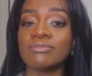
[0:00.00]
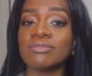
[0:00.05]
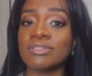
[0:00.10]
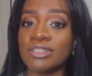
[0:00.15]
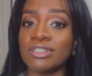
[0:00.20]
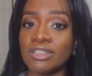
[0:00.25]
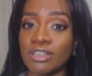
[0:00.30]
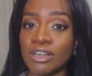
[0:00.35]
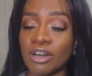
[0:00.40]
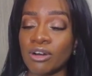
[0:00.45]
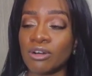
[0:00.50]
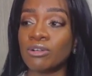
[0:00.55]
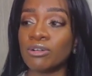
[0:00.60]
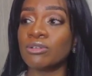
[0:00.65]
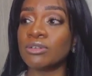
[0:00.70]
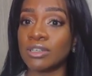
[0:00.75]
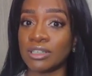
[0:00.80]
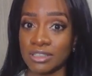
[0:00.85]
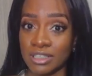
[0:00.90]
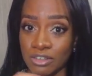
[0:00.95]
you
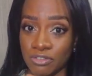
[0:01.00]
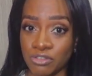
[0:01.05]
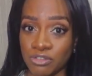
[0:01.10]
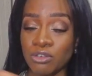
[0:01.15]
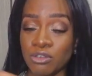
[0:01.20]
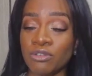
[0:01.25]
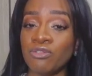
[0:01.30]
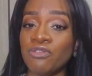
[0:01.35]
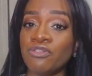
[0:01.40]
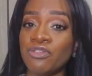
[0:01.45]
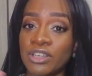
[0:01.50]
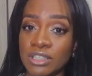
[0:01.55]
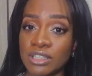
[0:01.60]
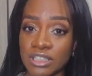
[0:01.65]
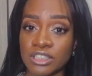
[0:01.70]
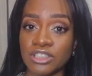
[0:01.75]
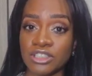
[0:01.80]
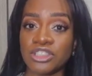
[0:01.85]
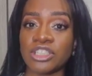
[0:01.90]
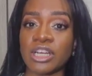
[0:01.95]
know, if you fit
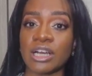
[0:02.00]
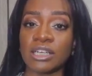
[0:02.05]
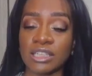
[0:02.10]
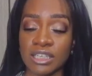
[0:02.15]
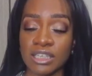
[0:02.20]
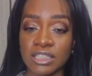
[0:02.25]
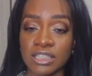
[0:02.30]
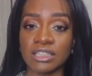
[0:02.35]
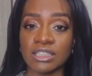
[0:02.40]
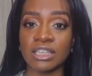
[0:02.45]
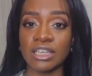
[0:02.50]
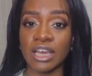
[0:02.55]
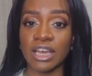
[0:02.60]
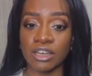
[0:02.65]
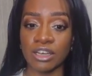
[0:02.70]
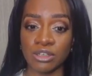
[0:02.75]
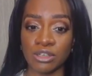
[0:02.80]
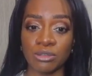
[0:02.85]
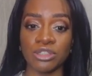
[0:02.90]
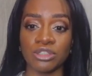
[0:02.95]
this checklist, then yeah,
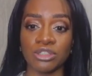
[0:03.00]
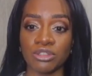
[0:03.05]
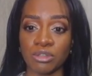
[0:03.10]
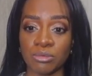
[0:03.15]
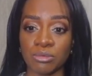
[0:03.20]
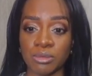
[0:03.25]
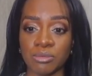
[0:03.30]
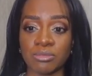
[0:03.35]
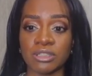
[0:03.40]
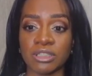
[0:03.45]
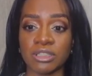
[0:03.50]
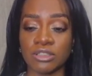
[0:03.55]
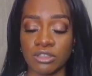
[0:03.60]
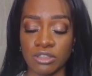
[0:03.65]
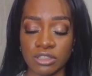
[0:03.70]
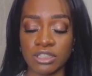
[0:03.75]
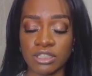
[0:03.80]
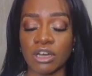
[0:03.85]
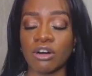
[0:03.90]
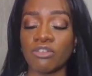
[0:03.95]
you should do them
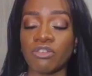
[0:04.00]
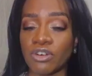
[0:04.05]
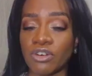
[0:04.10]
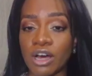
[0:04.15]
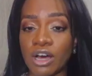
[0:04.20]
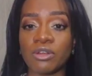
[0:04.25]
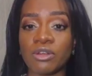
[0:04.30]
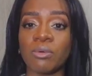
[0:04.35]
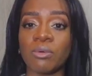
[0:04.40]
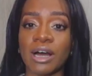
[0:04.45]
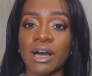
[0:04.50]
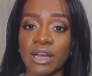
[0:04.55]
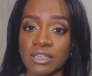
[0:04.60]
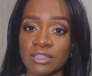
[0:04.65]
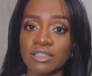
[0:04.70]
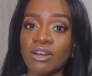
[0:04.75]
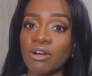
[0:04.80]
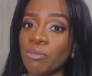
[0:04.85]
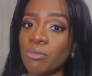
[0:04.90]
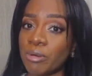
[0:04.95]
yourself.
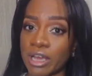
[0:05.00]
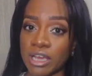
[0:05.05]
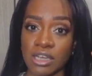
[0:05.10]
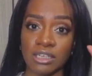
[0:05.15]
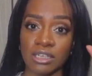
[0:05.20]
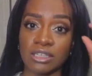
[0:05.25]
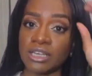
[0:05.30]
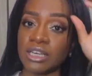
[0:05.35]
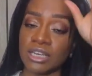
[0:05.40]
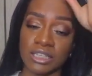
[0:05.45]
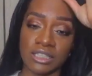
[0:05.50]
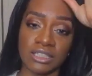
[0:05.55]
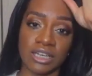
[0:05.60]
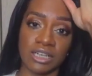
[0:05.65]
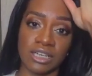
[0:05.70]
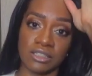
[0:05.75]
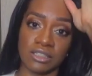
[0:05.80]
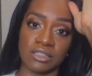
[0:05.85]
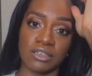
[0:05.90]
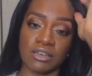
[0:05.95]
Otherwise, go pay to get it
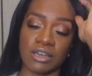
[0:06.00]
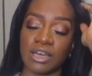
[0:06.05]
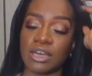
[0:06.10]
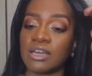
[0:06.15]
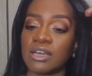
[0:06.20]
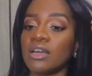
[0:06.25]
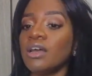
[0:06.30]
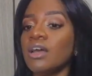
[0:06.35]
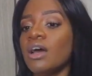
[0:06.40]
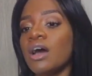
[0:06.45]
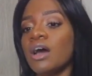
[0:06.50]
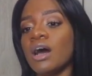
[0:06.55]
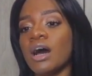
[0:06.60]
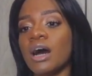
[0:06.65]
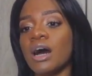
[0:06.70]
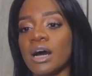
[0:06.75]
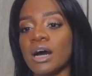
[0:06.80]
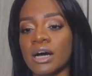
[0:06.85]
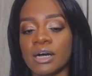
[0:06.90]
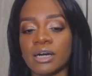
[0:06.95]
done. Okay.
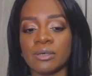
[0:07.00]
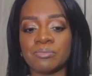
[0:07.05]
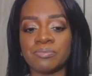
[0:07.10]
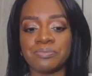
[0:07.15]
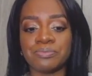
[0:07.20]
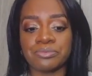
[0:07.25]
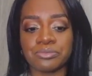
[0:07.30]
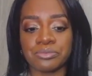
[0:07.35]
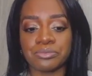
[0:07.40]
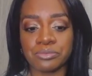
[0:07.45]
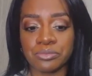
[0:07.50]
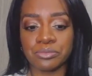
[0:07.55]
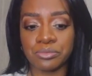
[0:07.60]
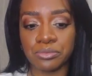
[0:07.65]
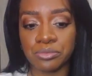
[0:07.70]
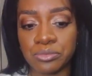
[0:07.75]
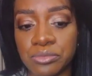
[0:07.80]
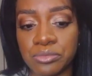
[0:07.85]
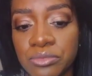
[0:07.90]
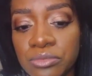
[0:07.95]
Um,
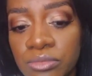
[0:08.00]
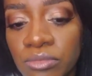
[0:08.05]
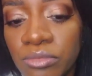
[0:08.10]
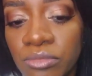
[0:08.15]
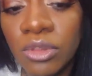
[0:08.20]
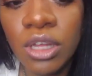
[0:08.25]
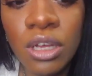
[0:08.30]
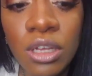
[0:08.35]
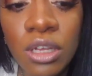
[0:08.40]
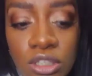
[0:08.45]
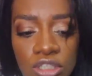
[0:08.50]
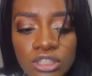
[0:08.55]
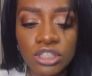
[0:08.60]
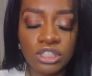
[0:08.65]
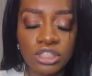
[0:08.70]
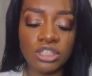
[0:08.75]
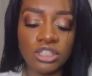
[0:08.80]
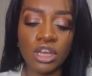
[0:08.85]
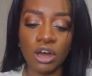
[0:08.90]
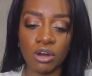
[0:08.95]

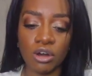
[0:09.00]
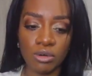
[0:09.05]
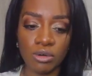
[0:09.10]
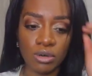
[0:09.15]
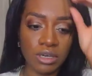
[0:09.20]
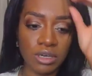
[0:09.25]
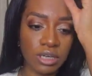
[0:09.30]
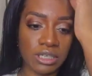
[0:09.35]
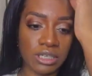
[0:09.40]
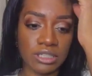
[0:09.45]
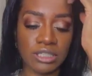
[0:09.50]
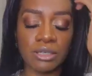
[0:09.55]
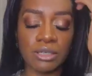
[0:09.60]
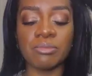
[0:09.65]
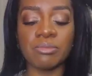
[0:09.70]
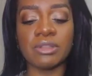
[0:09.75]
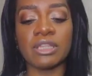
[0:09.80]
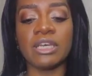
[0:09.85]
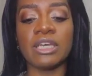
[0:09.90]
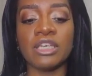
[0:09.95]
so,
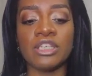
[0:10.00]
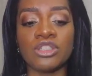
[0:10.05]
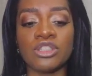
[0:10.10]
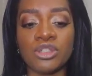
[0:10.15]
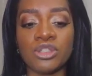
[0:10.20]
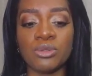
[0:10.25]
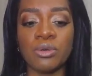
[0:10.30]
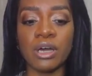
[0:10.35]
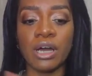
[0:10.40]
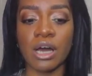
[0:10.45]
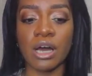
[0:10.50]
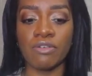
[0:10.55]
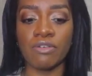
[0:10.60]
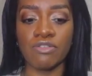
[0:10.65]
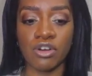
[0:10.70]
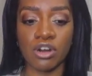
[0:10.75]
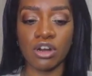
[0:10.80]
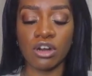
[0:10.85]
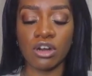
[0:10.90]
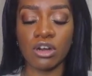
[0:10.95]
some things to
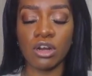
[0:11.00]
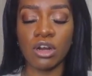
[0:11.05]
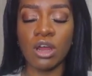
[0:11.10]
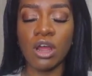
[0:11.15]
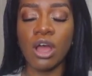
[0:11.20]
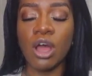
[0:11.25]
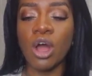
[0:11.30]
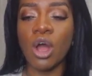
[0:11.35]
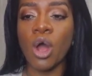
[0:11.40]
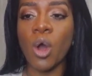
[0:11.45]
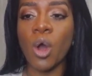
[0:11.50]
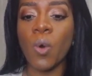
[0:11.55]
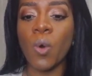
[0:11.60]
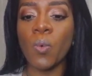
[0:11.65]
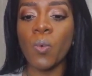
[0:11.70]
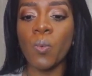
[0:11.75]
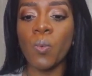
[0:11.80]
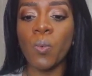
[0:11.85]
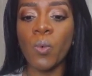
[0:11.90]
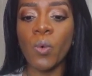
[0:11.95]
cover
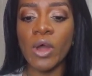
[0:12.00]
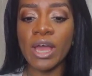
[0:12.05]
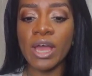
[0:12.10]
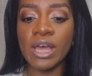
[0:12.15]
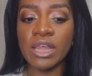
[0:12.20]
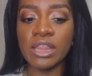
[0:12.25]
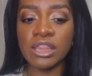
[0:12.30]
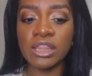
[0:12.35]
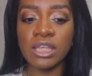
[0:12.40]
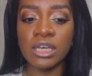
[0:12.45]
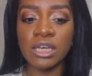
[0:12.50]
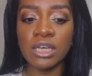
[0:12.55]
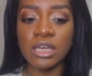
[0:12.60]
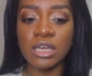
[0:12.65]
with